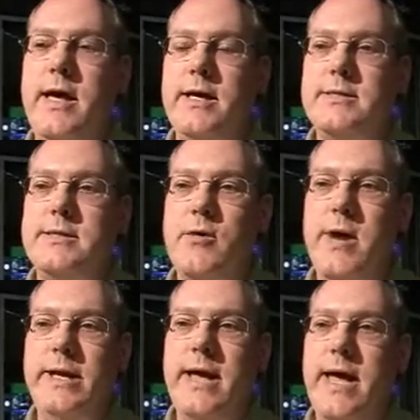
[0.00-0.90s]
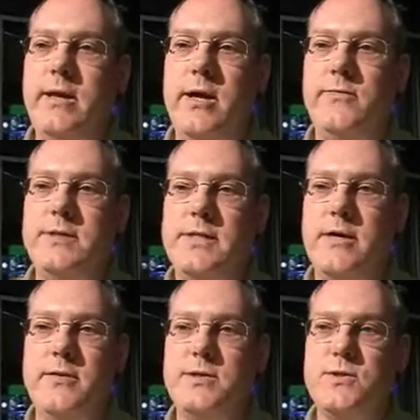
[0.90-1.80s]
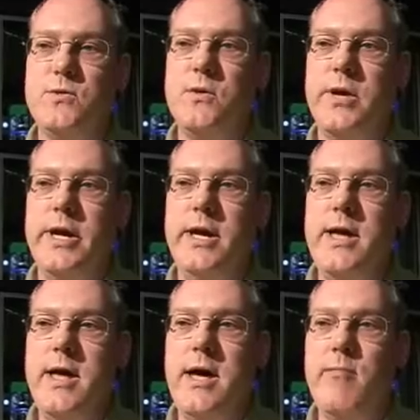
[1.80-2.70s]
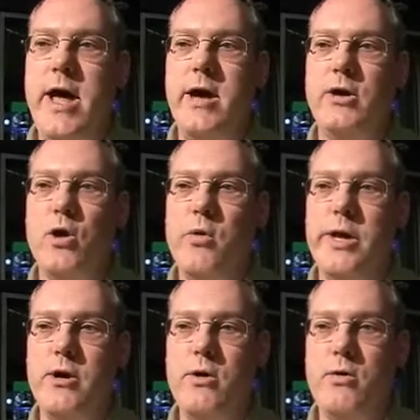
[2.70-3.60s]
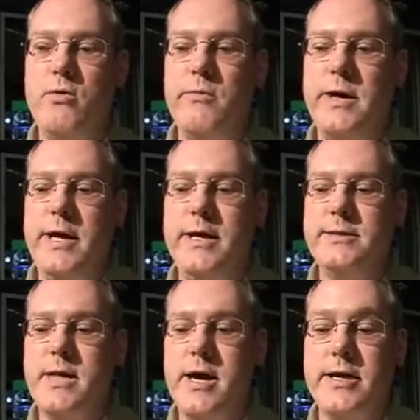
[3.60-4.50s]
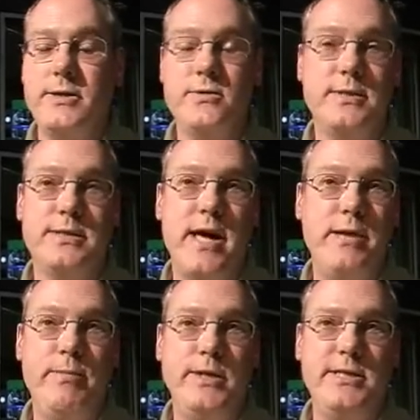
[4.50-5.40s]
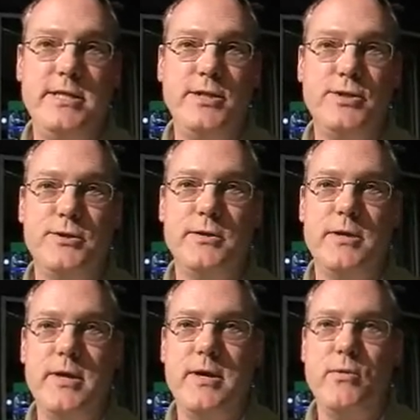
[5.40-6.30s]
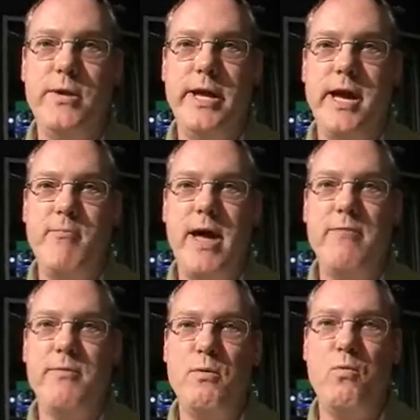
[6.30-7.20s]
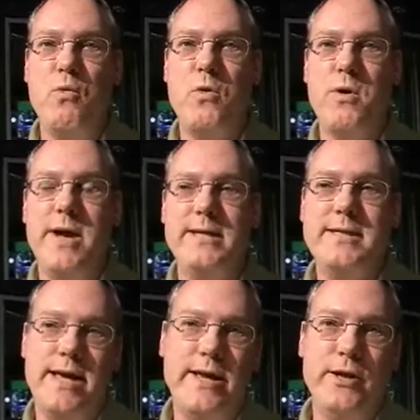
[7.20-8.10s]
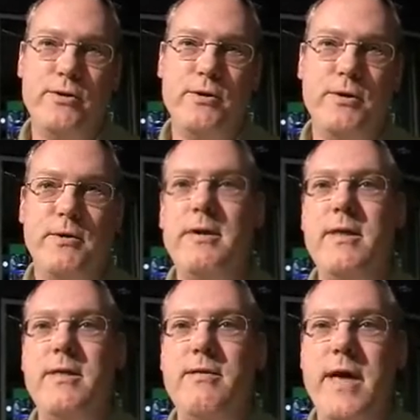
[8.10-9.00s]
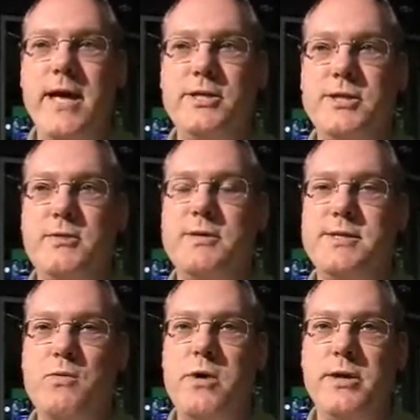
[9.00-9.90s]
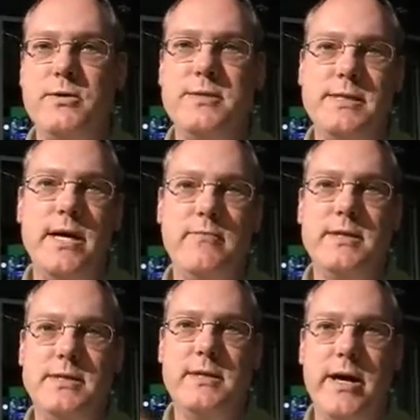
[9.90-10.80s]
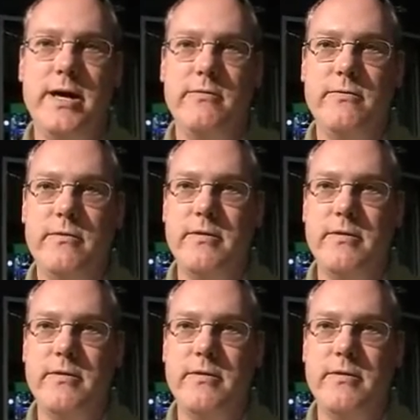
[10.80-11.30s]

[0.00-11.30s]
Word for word: And so my dad loved to tell the story about going home and talking to his typing teacher when he got back from the war and telling her that she was the one who saved his life.